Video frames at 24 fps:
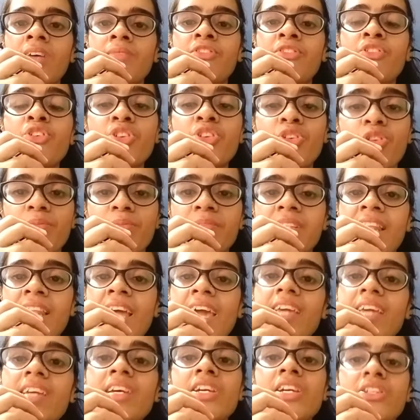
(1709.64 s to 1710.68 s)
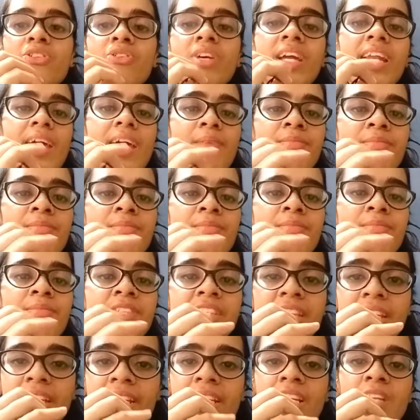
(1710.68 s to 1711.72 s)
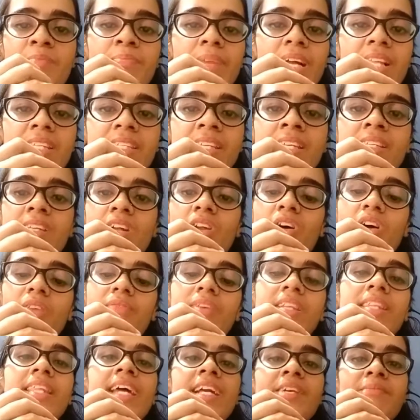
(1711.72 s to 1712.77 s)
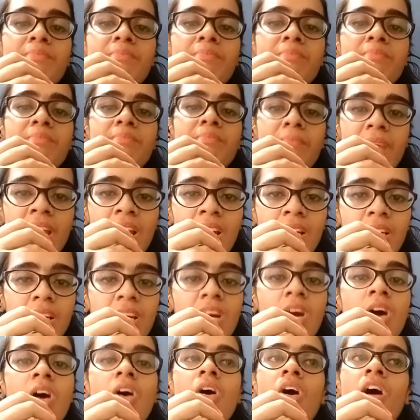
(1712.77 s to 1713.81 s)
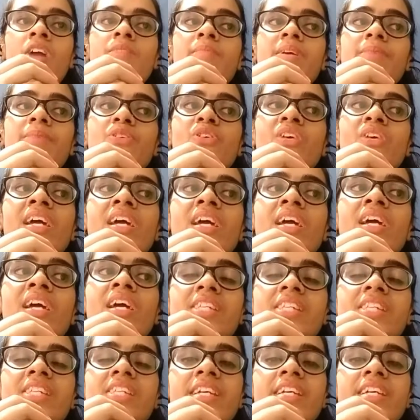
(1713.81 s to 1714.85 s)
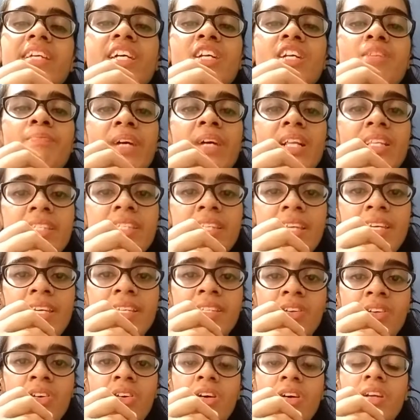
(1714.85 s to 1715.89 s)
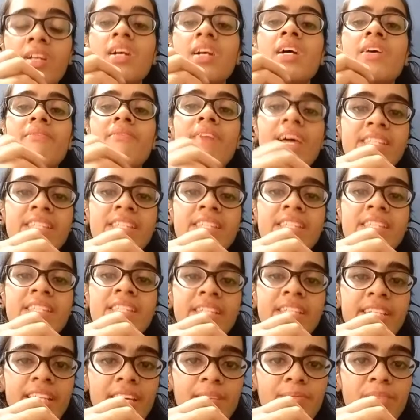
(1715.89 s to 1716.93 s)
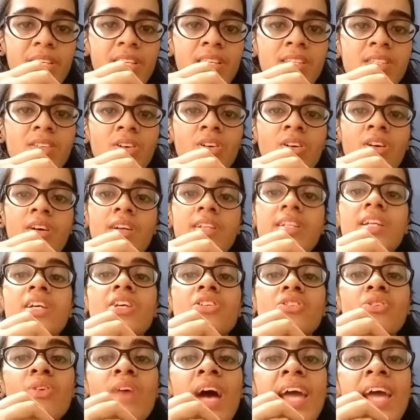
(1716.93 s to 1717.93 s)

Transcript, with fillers: food groups like you can have cereal pulses along with that milk or maybe you can cereal pulses or vegetables or so